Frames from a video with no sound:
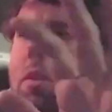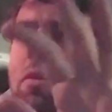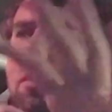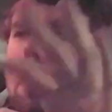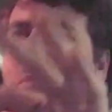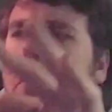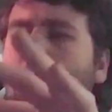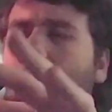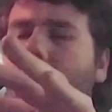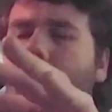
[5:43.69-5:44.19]
to
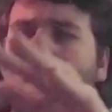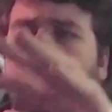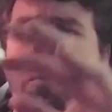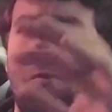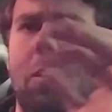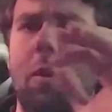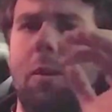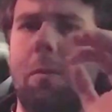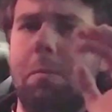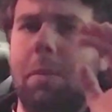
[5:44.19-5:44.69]
a point
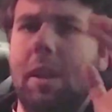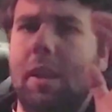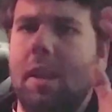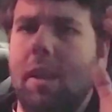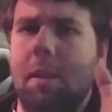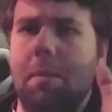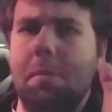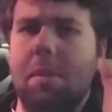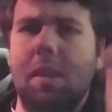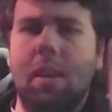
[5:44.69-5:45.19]
where it
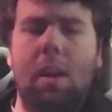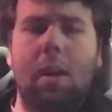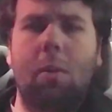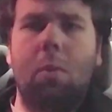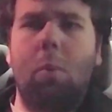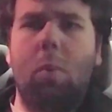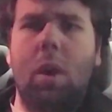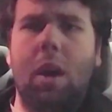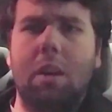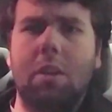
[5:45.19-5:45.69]
becomes
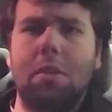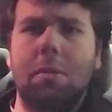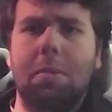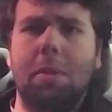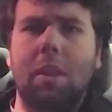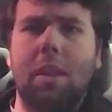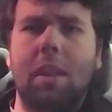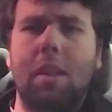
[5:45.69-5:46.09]
unwatchable.